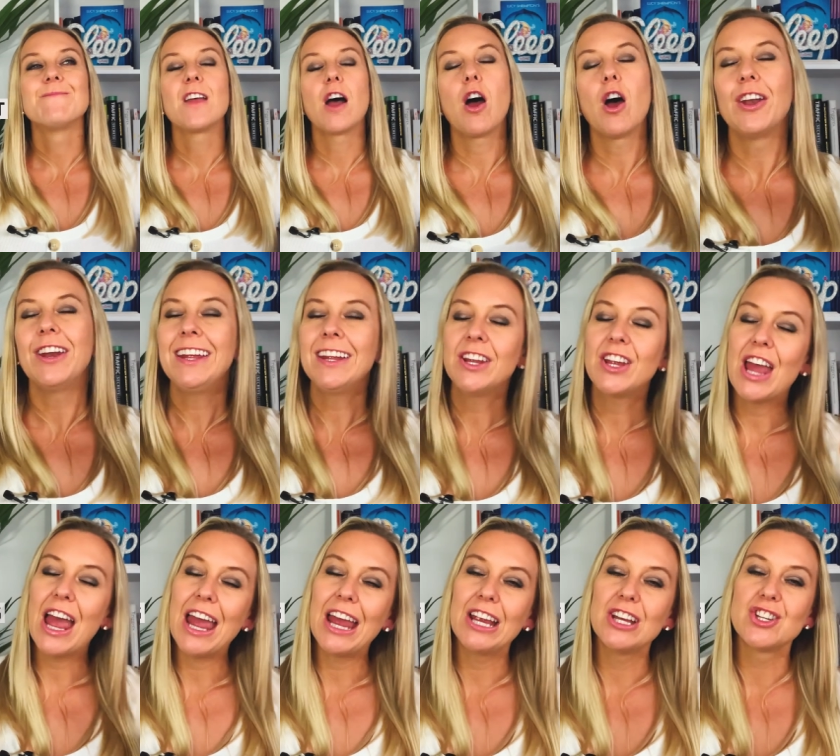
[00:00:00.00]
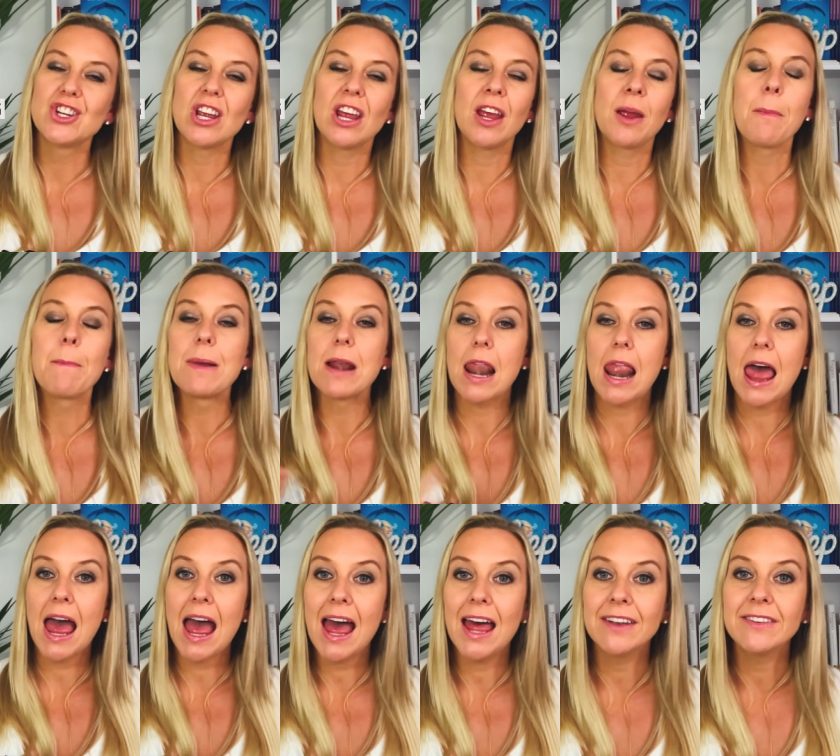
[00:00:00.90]
unengaging,
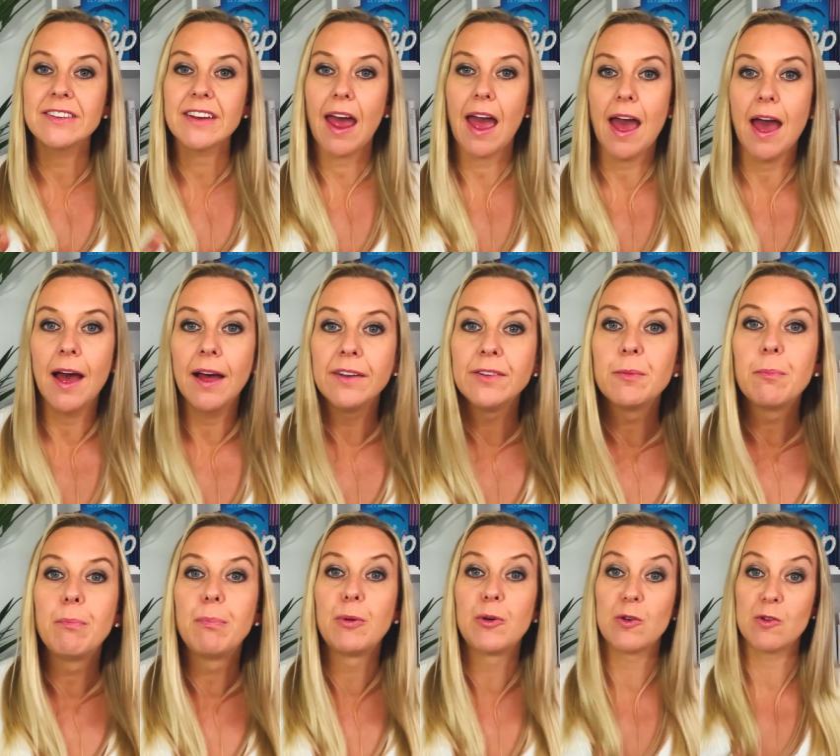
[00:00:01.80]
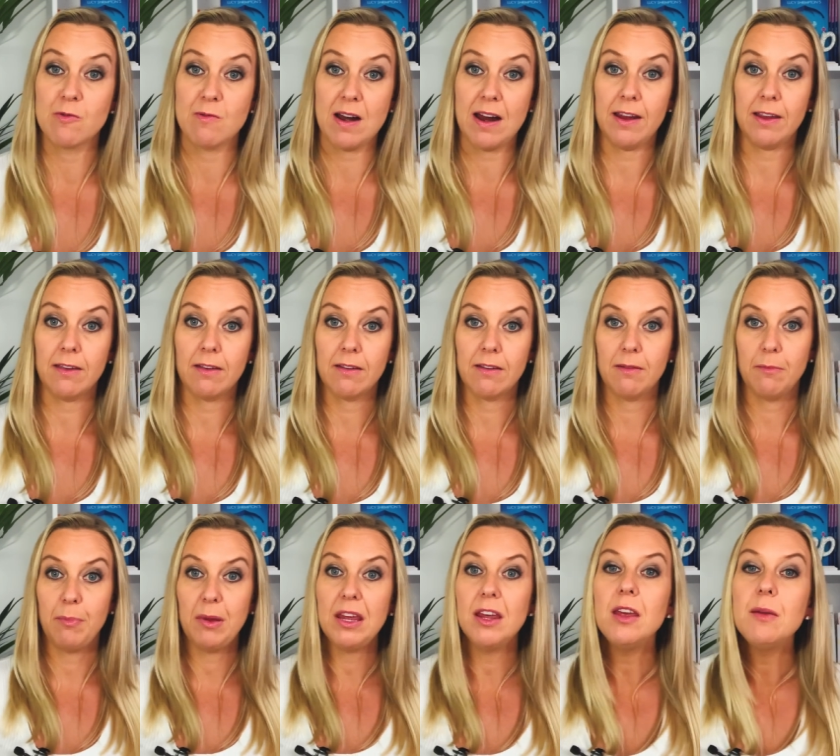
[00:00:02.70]
bland and boring.
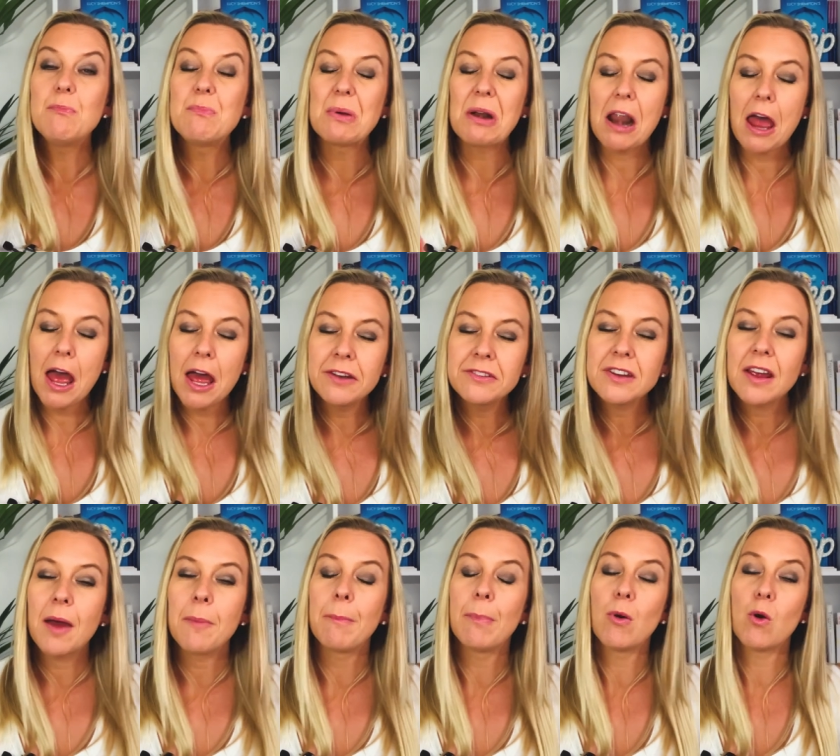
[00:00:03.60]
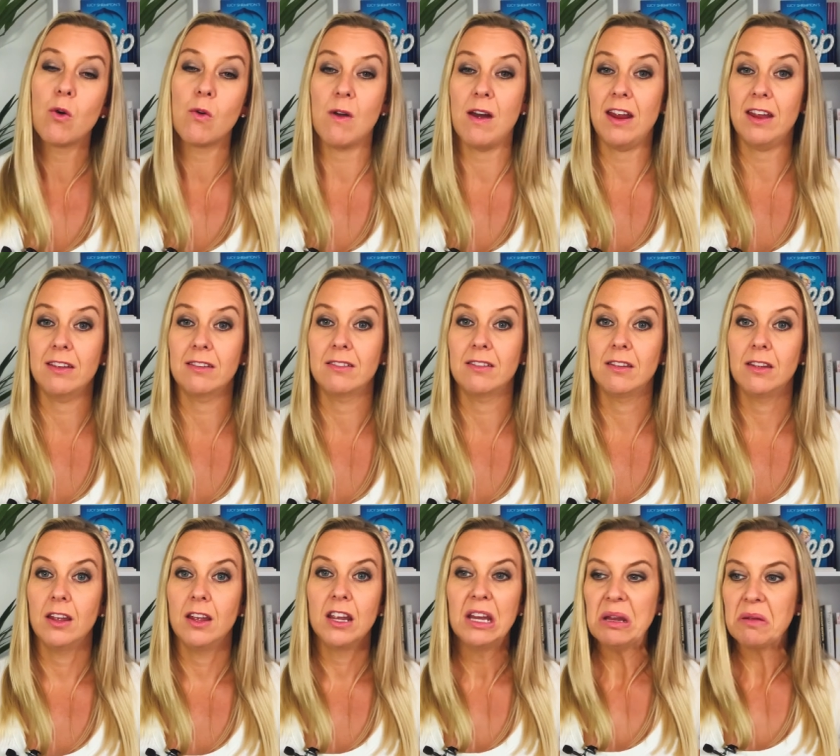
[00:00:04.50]
Be bland and boring.
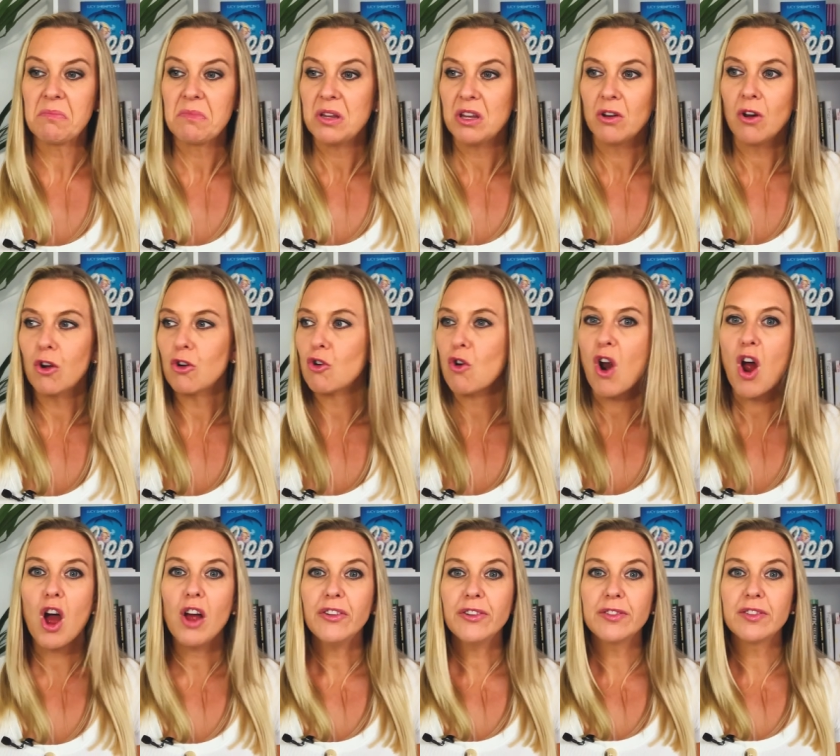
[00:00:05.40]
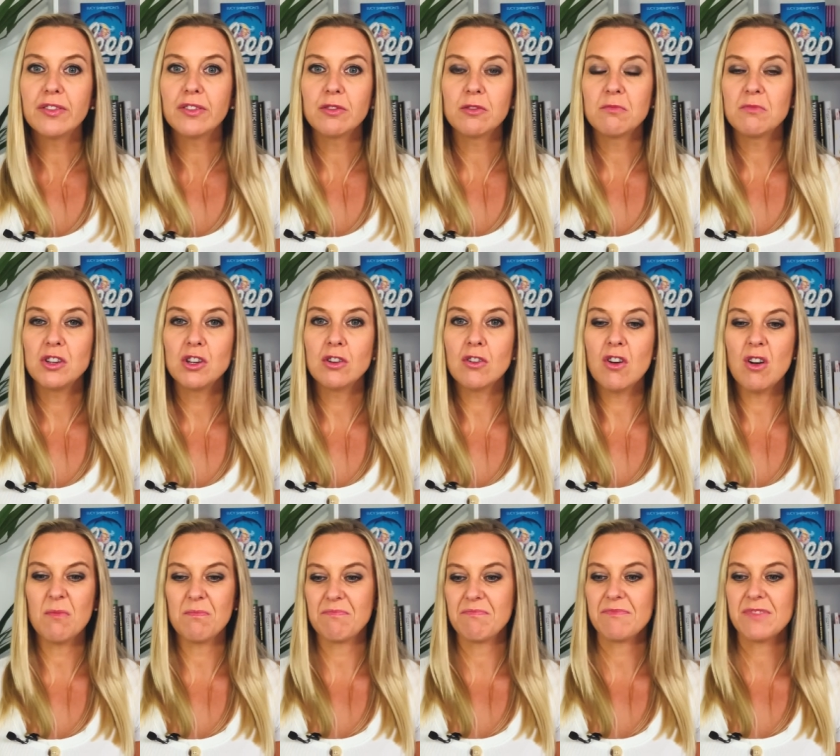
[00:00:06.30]
You're not cross, you're
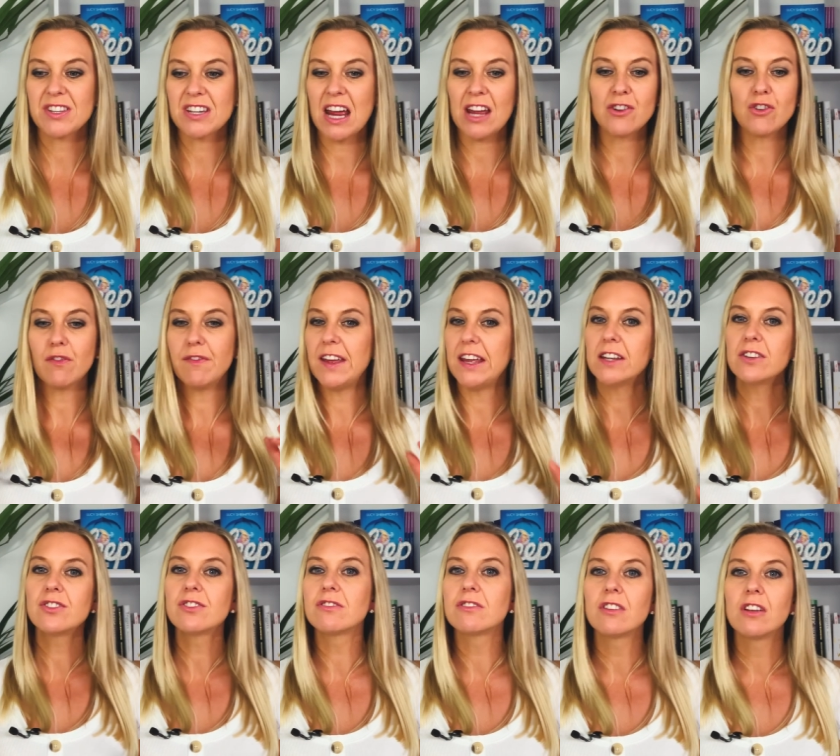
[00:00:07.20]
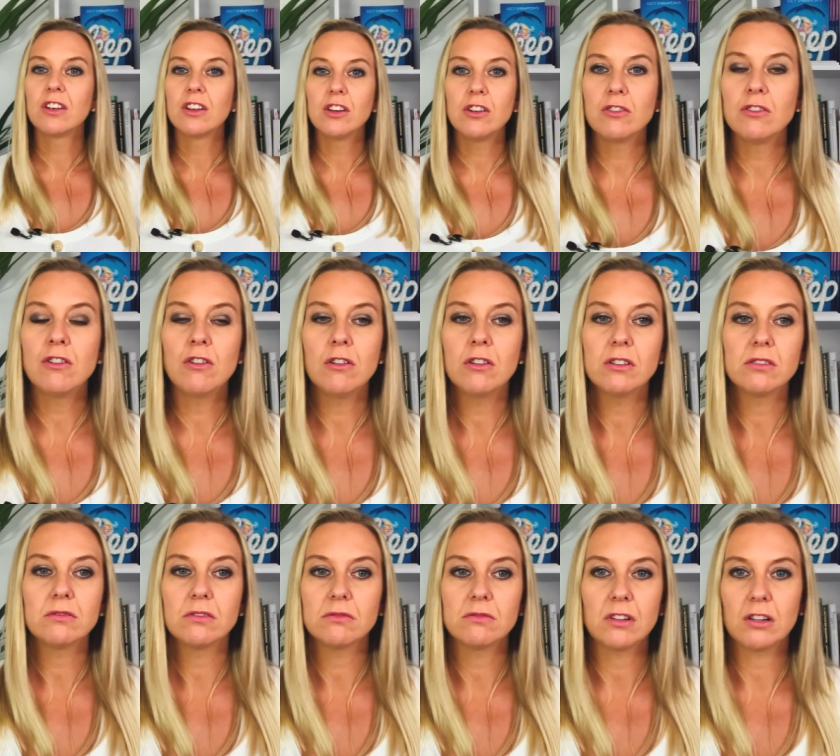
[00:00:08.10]
not standoffish, you're
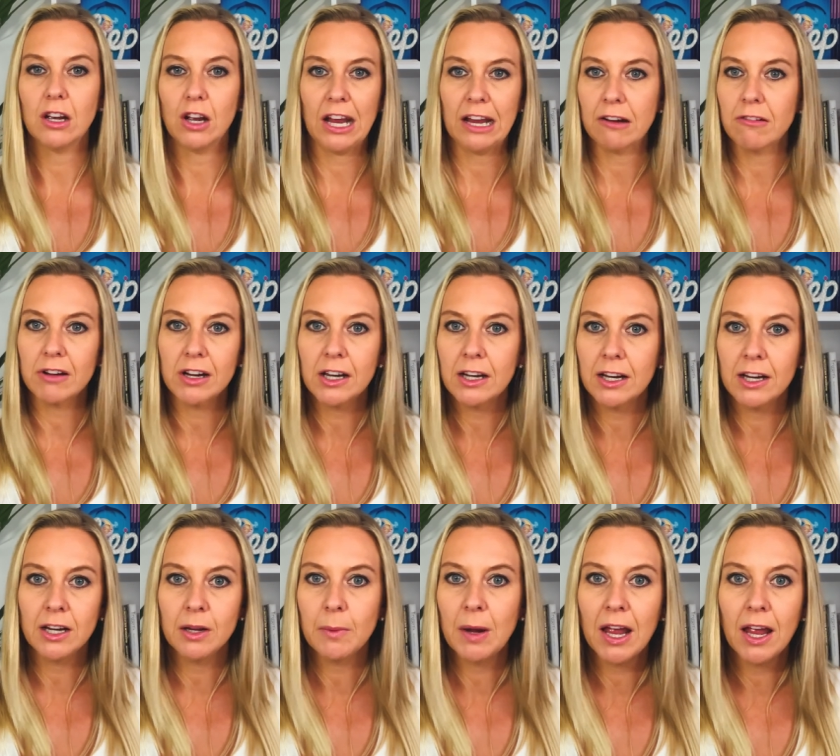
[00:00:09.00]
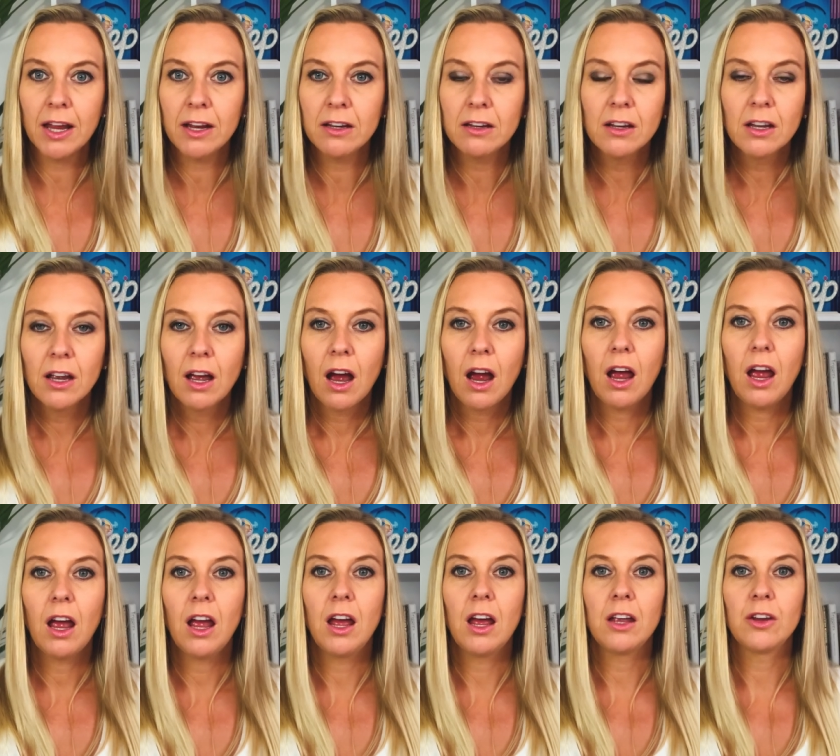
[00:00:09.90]
not angry in any way,
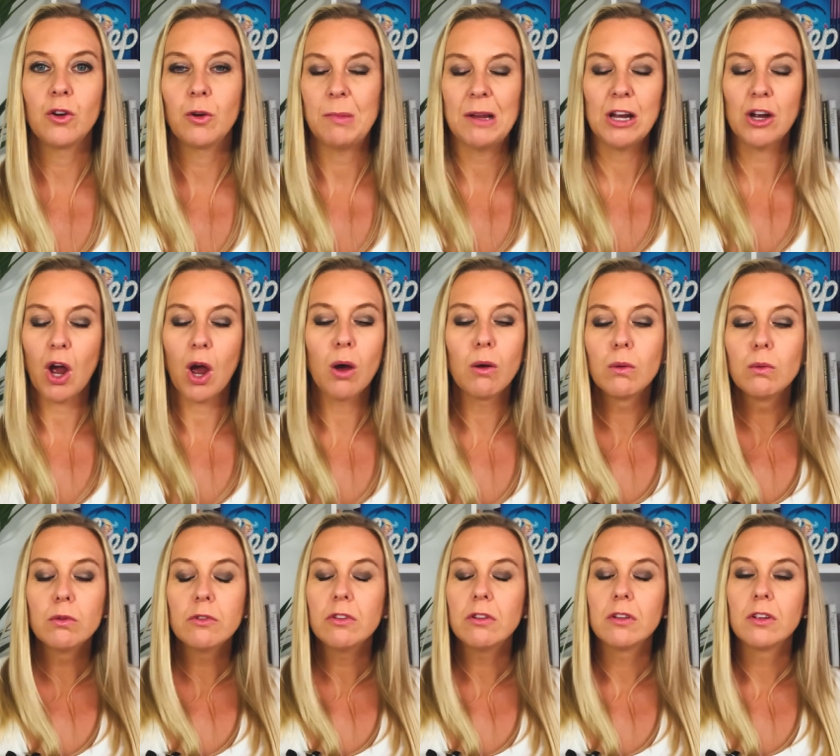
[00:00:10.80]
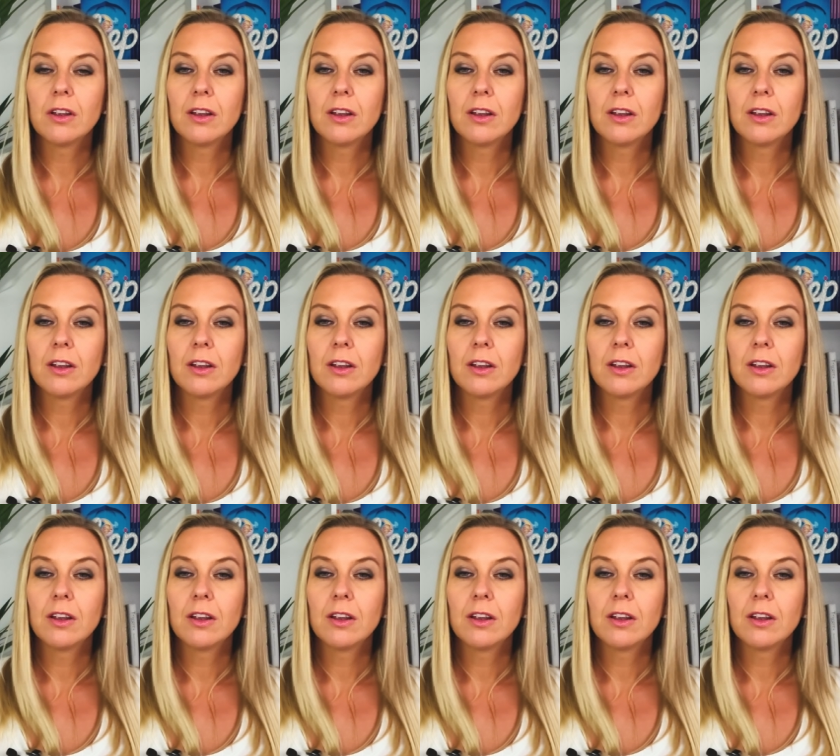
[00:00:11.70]
uh, you're not being cold.